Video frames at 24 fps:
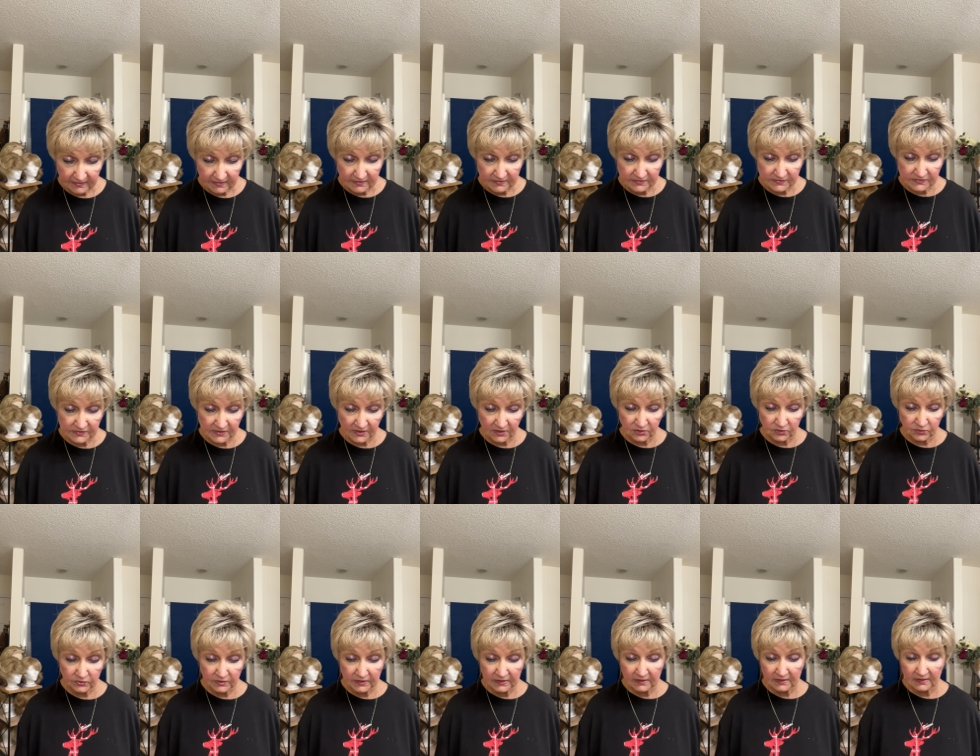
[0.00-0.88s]

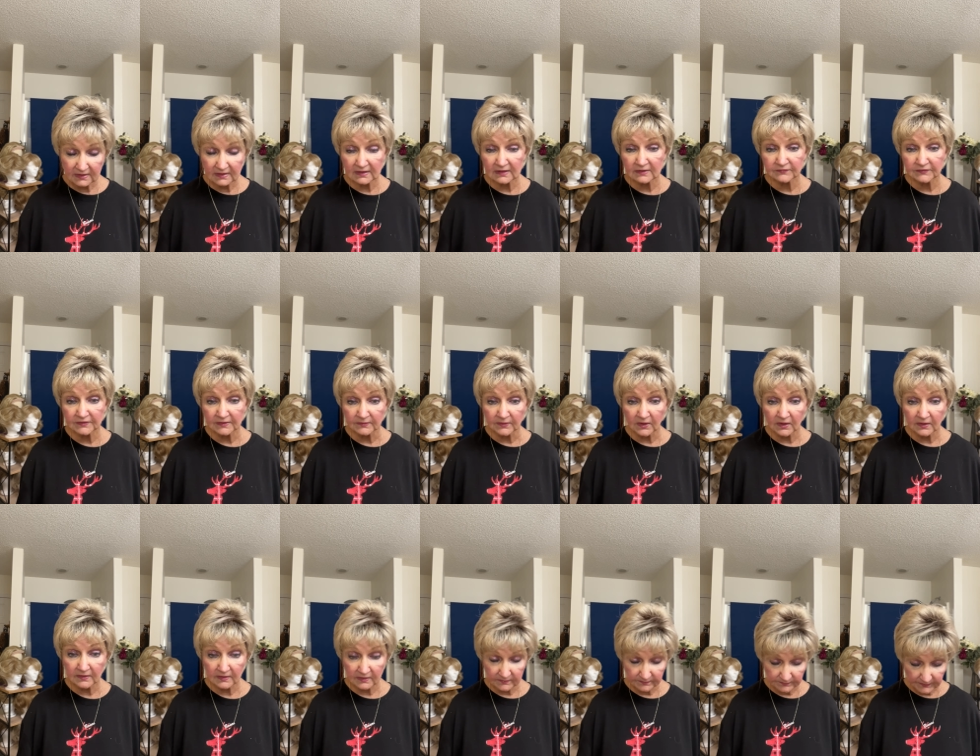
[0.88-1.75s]
So in the
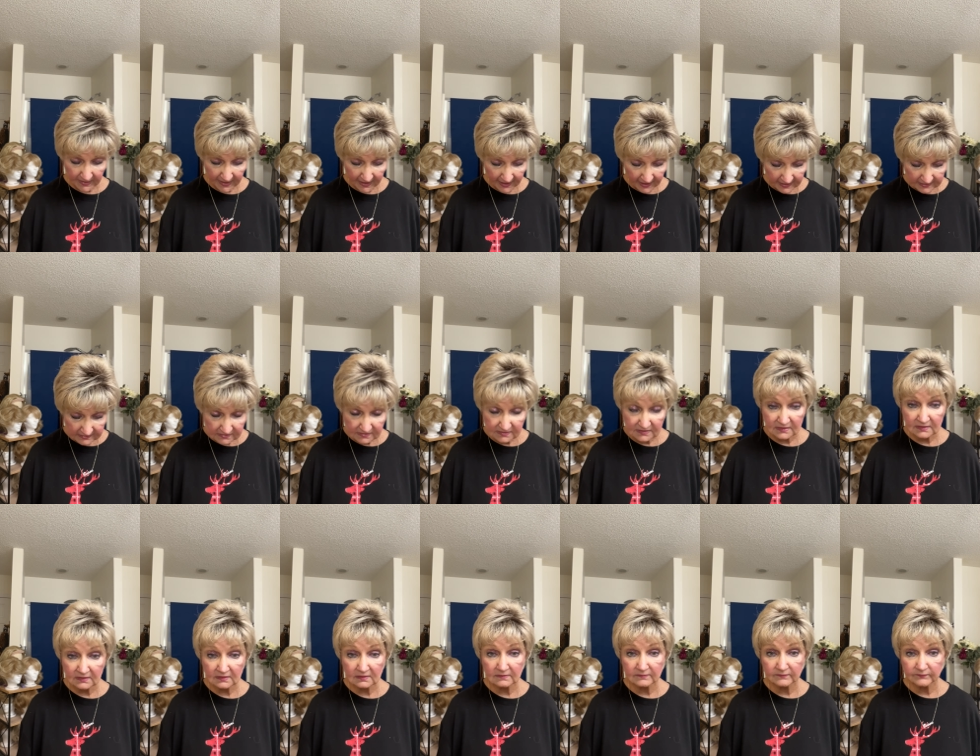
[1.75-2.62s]
past,
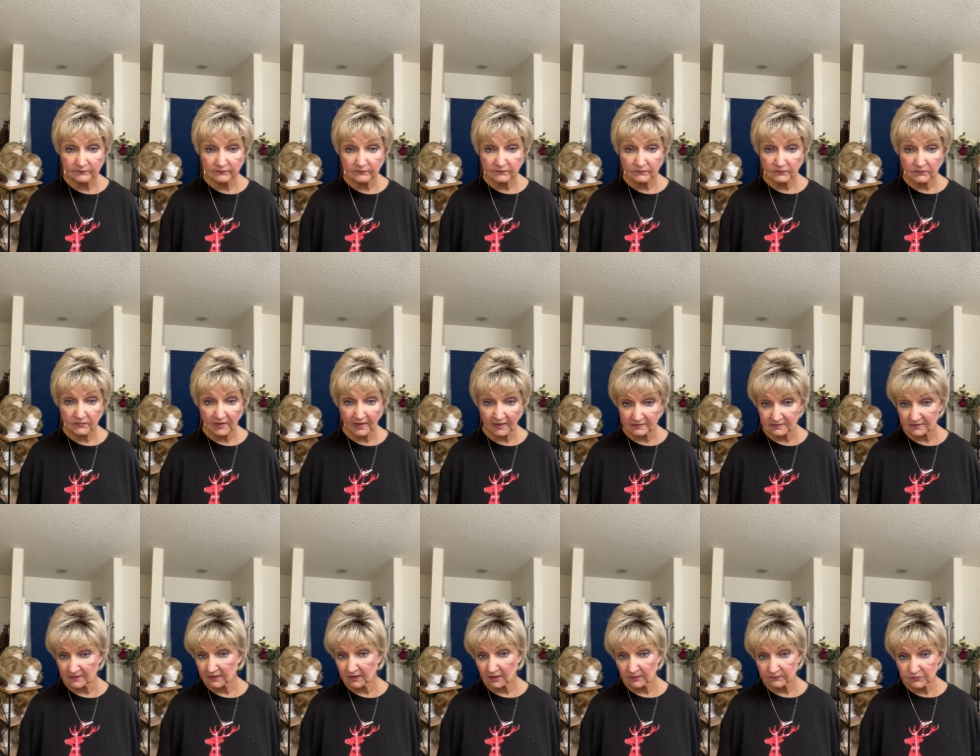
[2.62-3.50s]
has
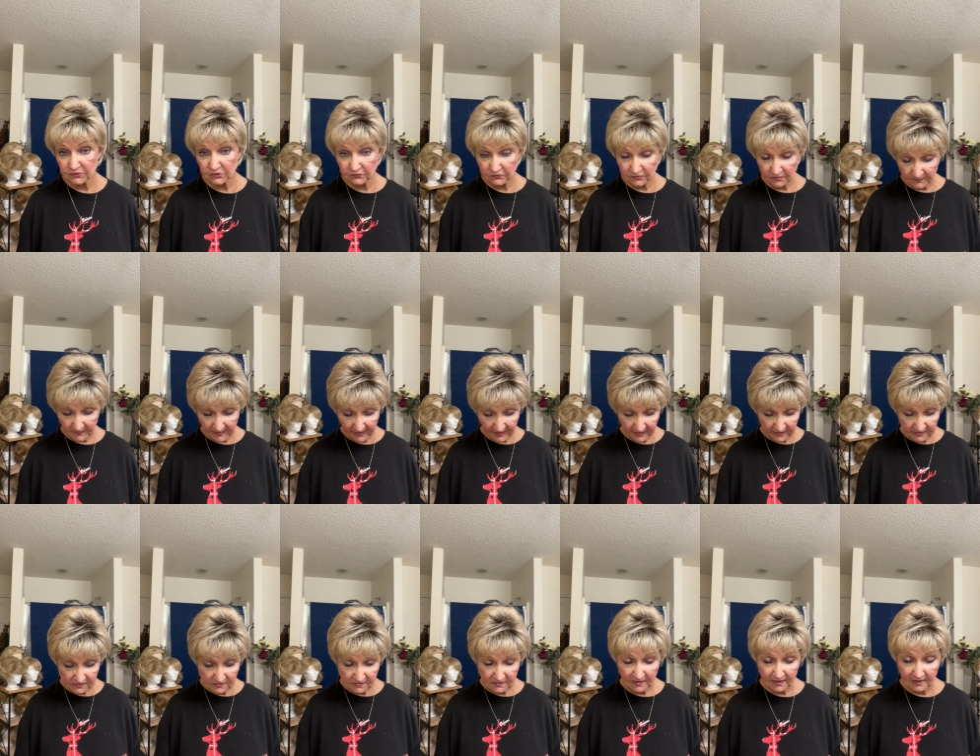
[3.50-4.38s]
he helped you in the
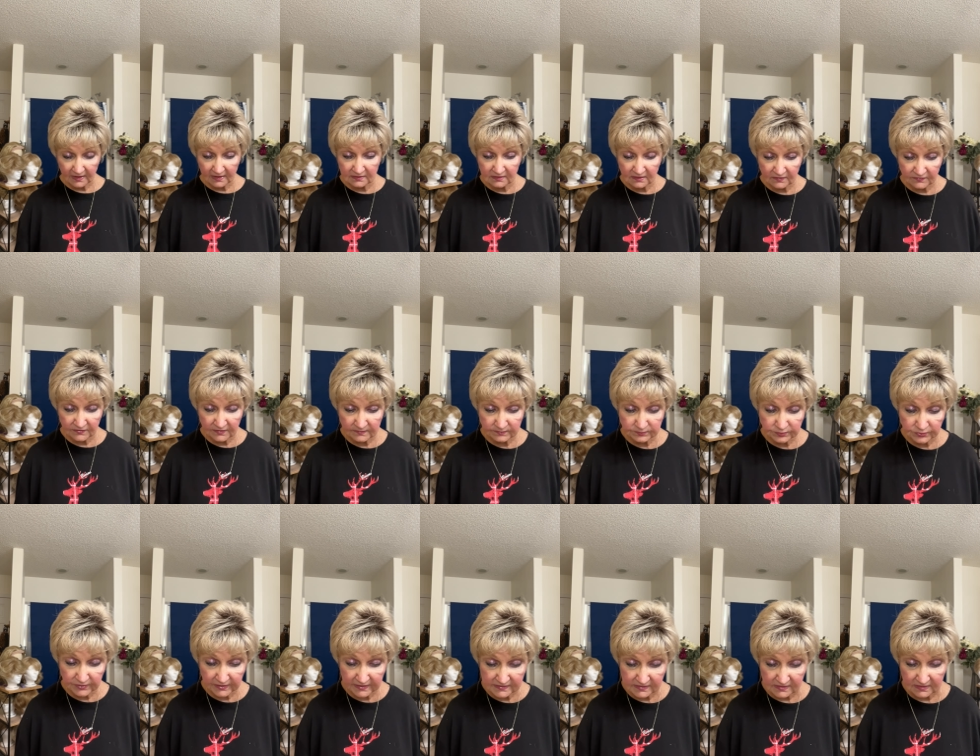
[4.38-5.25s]
past? And in the
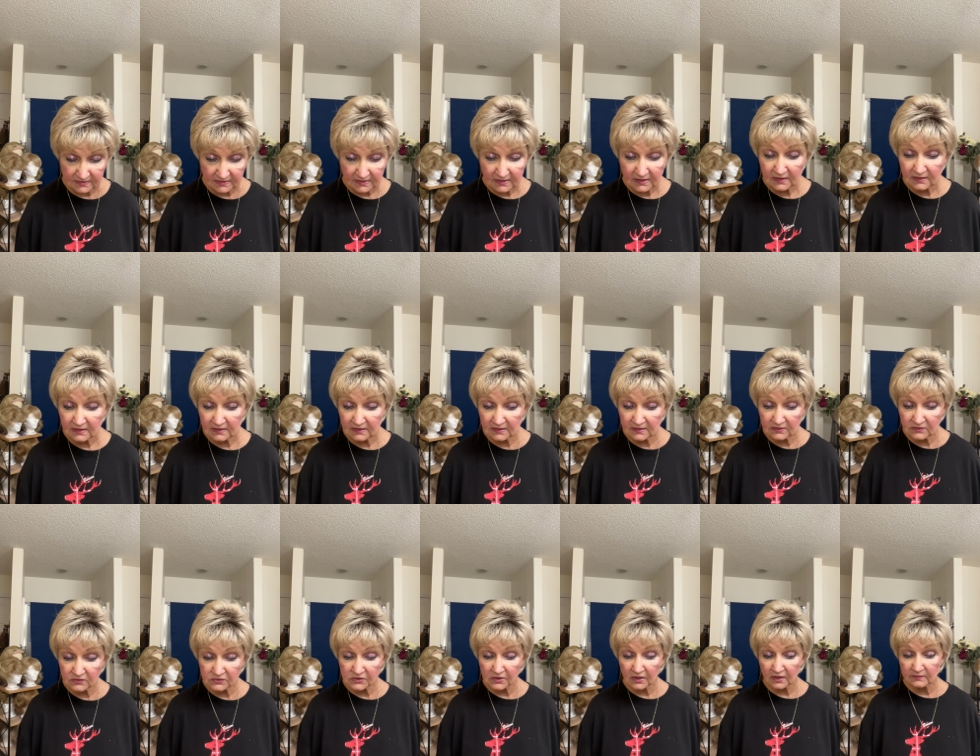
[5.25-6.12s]
present, he
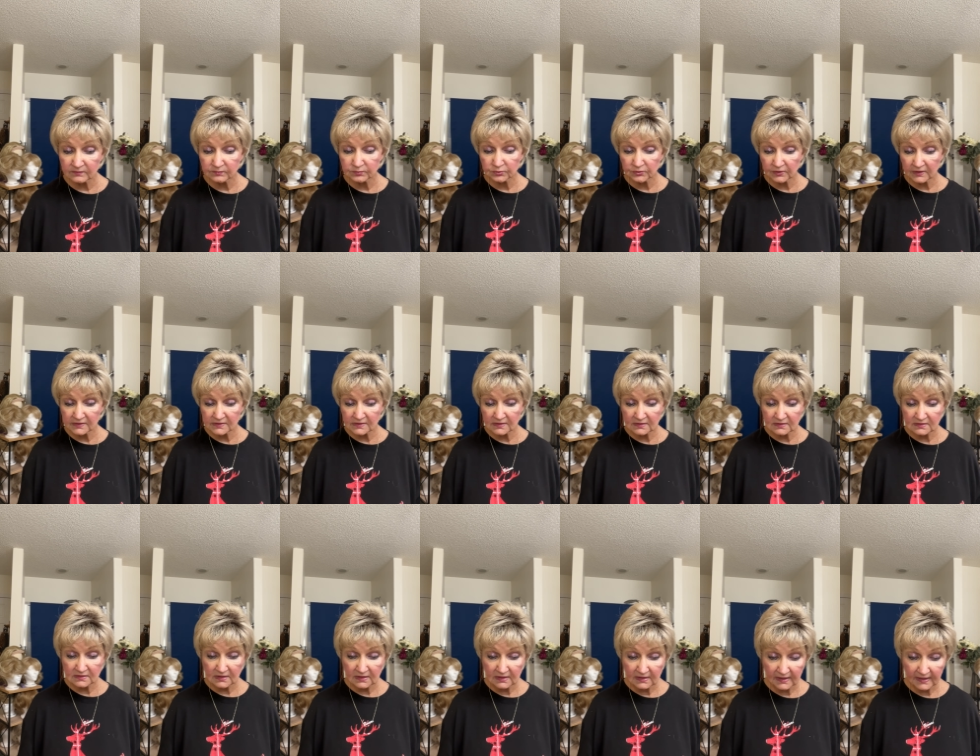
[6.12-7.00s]
is our
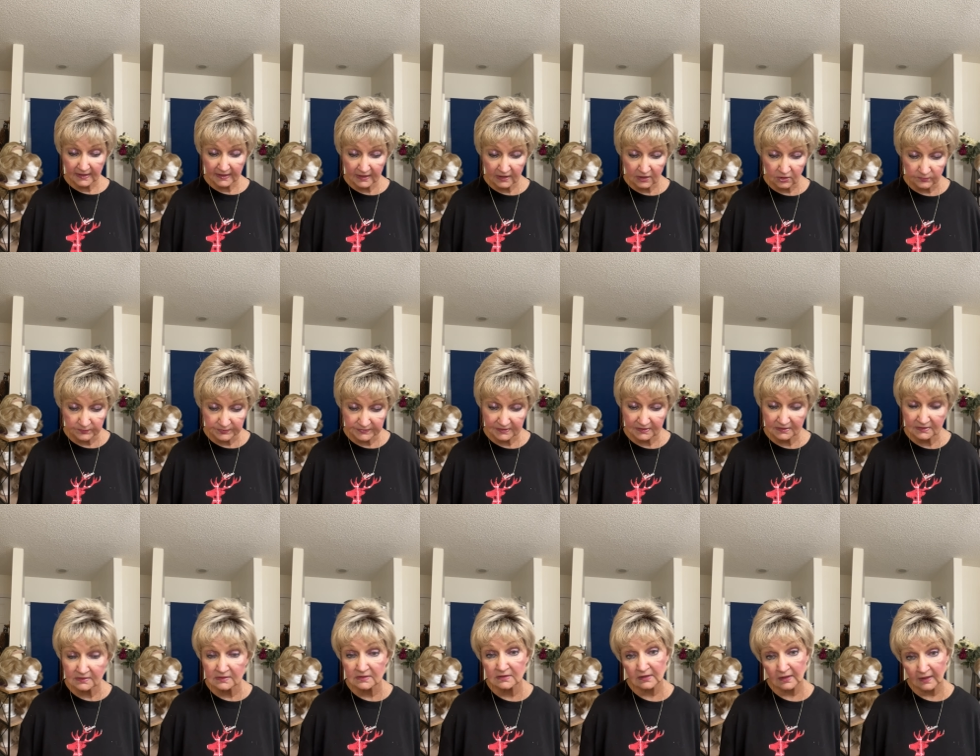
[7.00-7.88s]
present help
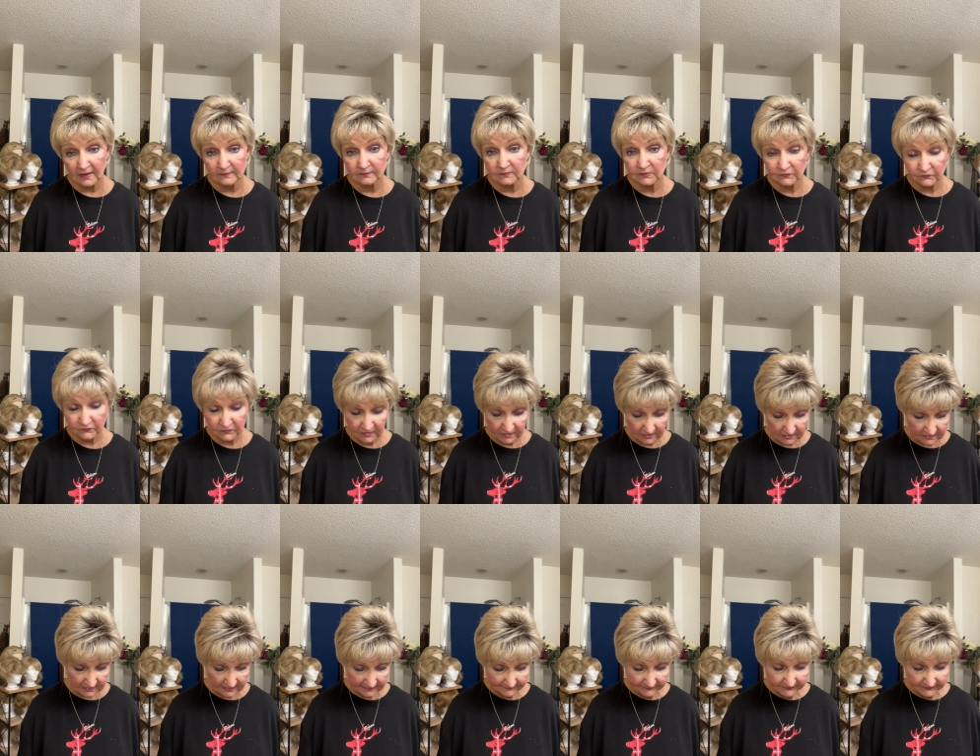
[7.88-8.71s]
in time of need.